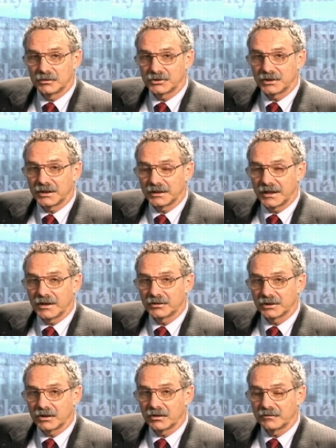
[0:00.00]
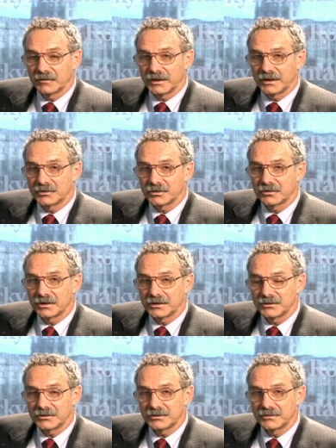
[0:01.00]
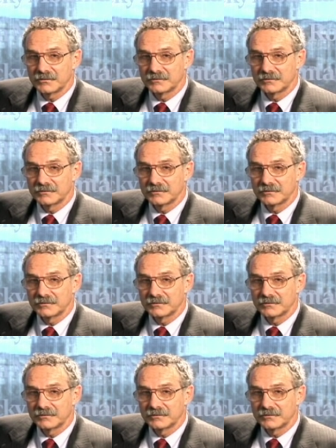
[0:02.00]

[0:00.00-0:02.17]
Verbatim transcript: seeing now in the current financial crisis.